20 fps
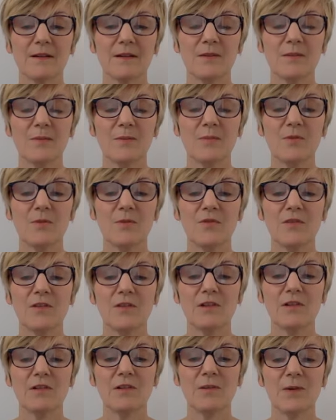Moving
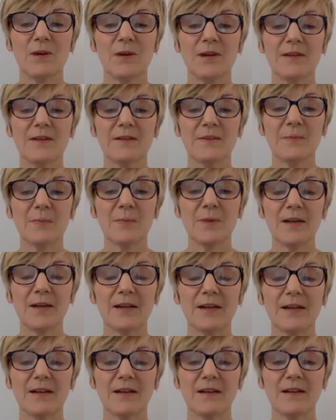your awareness
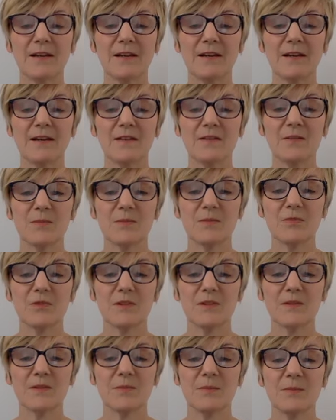back again into the
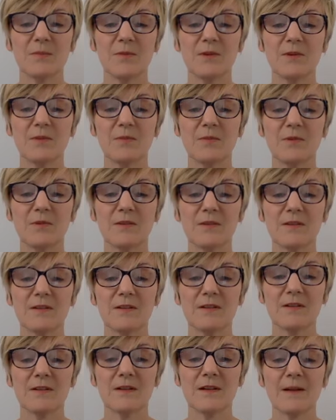present
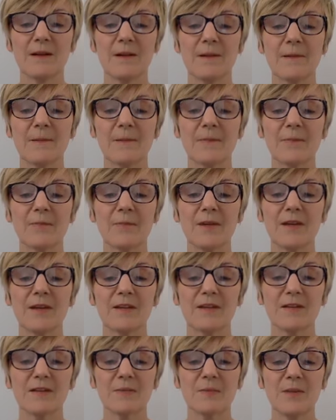moment,
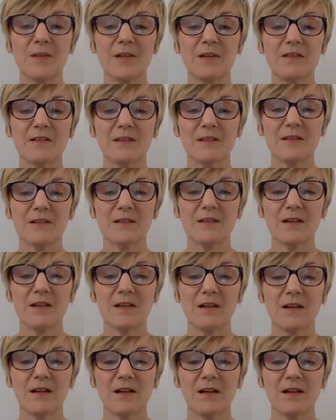
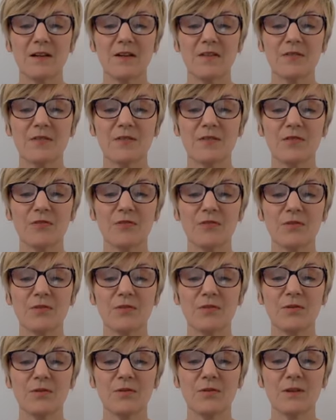experiencing life
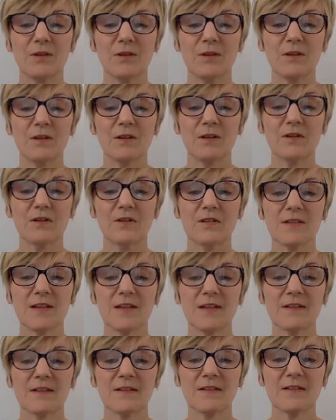through your
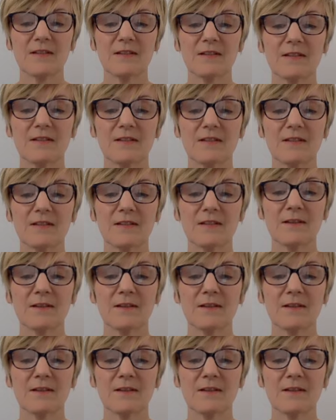senses.